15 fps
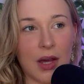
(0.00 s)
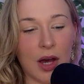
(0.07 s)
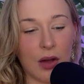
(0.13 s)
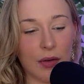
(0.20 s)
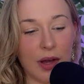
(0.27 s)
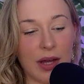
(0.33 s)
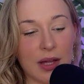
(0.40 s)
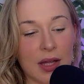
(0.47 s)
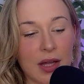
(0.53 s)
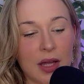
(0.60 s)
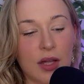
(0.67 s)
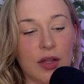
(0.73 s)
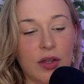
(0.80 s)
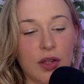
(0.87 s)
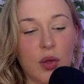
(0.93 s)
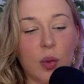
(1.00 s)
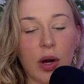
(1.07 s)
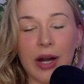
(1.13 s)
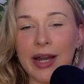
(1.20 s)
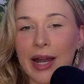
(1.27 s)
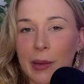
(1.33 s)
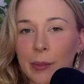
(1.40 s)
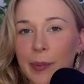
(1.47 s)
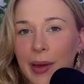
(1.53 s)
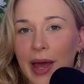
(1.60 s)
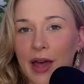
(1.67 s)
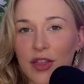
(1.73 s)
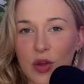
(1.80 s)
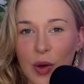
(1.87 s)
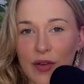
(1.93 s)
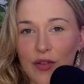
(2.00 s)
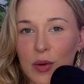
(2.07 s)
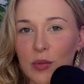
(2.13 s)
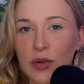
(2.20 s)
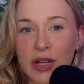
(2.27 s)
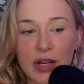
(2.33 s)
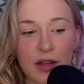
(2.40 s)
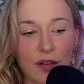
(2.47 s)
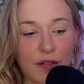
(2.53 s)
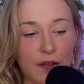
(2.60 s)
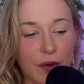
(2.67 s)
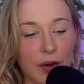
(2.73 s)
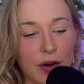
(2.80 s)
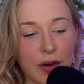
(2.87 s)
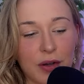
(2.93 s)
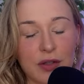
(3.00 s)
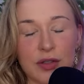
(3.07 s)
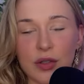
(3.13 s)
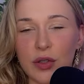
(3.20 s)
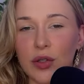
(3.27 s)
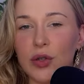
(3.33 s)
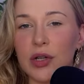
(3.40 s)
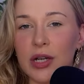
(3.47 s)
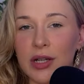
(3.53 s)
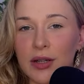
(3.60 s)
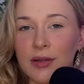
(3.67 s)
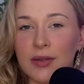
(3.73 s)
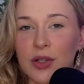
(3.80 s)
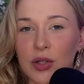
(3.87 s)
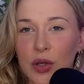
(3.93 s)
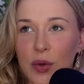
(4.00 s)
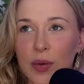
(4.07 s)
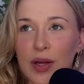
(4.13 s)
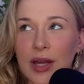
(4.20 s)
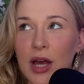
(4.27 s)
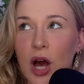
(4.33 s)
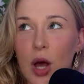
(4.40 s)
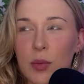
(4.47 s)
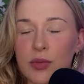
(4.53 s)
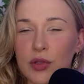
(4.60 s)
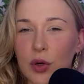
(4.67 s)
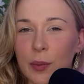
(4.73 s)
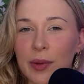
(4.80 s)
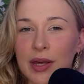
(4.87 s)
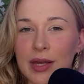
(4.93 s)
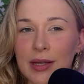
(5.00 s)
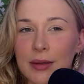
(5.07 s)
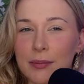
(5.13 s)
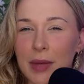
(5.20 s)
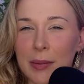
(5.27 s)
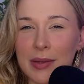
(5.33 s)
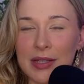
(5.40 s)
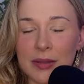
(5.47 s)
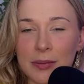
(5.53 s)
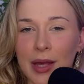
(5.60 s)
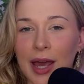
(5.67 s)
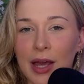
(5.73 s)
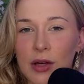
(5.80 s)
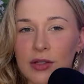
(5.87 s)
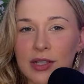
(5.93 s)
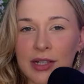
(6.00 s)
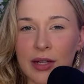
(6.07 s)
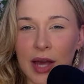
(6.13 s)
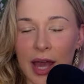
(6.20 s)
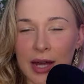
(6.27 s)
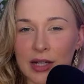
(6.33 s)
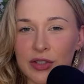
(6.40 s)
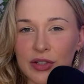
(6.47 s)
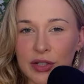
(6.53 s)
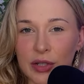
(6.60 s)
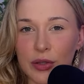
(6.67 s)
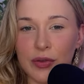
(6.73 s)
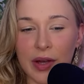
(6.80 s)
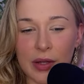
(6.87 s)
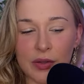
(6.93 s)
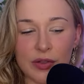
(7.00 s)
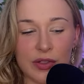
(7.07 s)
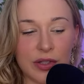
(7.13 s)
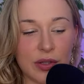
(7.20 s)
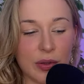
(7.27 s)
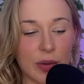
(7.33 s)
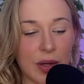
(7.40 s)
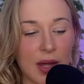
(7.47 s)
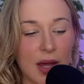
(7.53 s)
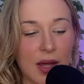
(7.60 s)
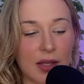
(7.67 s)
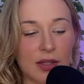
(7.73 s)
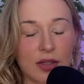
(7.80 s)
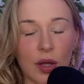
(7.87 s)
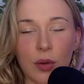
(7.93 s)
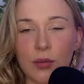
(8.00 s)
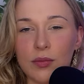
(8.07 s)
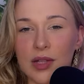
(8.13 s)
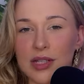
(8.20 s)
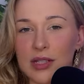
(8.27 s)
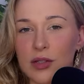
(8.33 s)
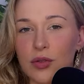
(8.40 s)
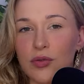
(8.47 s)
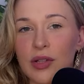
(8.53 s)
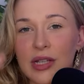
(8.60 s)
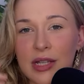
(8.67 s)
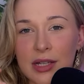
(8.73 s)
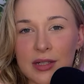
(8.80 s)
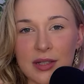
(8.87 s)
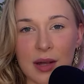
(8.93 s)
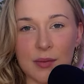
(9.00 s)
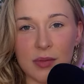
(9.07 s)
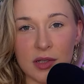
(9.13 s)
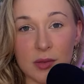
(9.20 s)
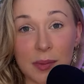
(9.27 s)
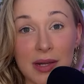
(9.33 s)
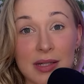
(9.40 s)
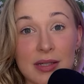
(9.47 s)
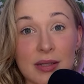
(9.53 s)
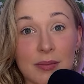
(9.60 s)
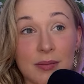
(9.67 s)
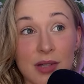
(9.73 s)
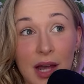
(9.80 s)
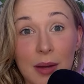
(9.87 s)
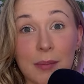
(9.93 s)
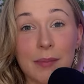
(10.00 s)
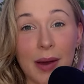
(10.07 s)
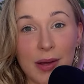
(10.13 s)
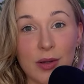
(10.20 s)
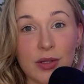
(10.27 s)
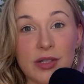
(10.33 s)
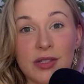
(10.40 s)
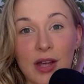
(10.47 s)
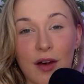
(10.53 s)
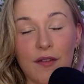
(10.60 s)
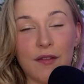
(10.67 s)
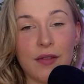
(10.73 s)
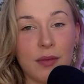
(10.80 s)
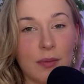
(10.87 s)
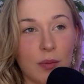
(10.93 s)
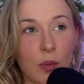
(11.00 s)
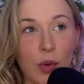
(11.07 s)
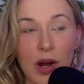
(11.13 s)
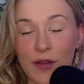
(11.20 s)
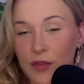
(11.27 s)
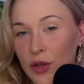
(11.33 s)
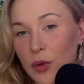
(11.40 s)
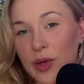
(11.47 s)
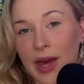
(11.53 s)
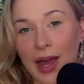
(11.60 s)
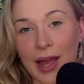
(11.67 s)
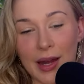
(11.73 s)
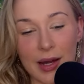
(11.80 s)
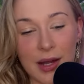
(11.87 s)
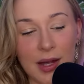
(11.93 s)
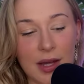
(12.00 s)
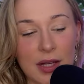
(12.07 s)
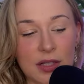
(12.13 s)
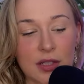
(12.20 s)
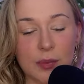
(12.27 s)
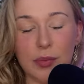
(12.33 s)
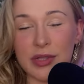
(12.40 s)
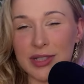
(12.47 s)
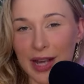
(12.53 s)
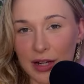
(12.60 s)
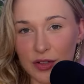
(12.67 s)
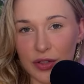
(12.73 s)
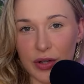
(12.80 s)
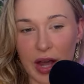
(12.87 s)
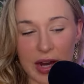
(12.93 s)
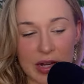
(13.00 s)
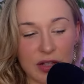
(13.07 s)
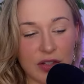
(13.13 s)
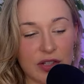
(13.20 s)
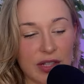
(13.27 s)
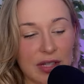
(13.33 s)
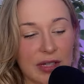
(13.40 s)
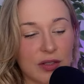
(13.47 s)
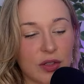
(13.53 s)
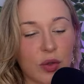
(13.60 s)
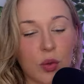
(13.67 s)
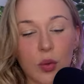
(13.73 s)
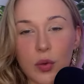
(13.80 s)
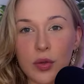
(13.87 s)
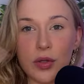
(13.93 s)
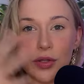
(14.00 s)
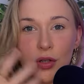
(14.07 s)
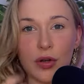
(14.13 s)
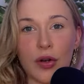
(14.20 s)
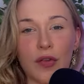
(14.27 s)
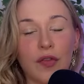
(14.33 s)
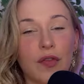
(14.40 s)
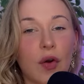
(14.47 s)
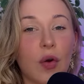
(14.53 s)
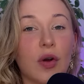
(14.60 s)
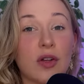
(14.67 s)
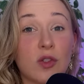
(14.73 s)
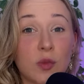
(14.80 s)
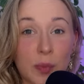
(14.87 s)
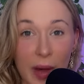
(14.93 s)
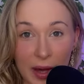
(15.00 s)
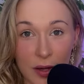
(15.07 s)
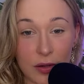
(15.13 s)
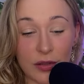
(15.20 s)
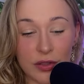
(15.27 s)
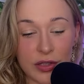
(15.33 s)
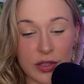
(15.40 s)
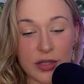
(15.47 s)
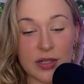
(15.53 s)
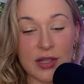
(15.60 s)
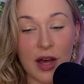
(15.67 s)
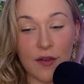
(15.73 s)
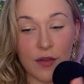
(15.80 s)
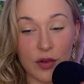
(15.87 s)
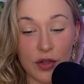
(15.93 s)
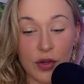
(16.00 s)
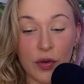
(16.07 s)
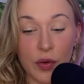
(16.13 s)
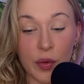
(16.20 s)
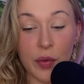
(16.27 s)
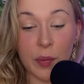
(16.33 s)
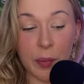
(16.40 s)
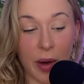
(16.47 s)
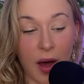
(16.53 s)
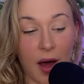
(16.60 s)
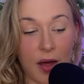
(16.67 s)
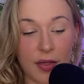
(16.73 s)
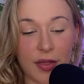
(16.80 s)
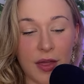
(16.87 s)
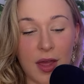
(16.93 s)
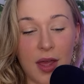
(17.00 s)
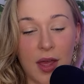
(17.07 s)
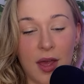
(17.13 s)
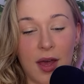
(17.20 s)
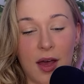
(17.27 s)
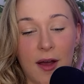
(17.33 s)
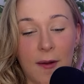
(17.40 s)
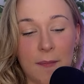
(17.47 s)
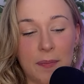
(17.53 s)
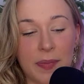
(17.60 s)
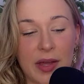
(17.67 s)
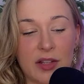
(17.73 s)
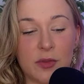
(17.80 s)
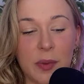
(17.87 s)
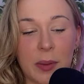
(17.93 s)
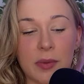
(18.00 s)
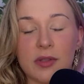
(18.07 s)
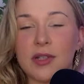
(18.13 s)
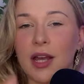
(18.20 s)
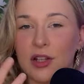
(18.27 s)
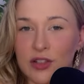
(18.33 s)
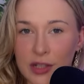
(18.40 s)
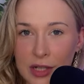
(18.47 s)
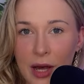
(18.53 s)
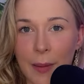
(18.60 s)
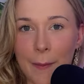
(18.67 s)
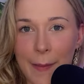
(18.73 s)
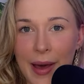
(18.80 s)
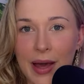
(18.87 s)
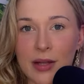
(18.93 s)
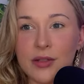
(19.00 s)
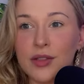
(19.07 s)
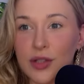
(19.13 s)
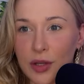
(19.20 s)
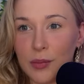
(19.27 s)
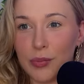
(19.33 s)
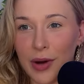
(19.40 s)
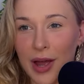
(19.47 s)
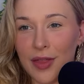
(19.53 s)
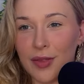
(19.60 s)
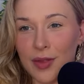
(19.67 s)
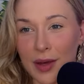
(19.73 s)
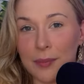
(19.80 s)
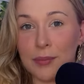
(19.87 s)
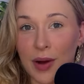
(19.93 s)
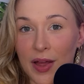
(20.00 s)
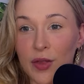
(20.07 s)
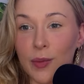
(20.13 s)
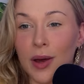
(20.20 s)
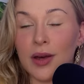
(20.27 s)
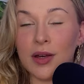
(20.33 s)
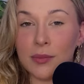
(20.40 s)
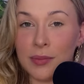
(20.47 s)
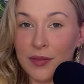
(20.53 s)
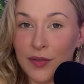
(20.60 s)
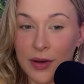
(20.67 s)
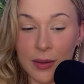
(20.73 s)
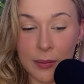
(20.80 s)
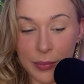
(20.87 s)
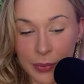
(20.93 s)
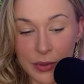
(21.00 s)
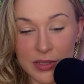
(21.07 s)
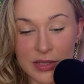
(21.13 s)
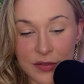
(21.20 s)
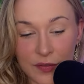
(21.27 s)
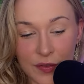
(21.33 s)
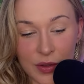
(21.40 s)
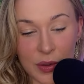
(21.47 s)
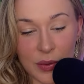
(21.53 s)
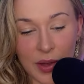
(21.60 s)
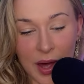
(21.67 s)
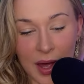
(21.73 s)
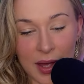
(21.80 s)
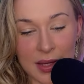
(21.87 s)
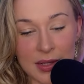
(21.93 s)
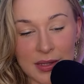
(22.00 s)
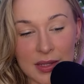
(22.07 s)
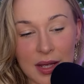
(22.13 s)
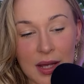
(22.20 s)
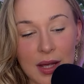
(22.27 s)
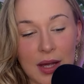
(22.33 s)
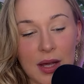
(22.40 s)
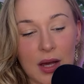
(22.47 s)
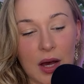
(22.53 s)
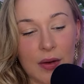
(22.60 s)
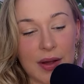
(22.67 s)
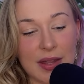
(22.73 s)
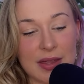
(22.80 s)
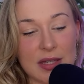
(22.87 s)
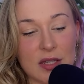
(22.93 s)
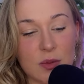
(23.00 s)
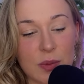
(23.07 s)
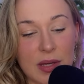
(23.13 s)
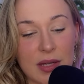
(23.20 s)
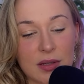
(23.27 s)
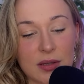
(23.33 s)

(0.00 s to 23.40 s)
All right. You are an empath, whoever I'm reading for. So you're, you know, absorbing maybe some chaotic energy around you. So this is a really good time to spend some time by yourself, wherever you can, to protect your energy, to cool your focus back onto yourself, on your own path, and to be able to actually come back to the breath. Breath work could be very important for you guys, all right, this week.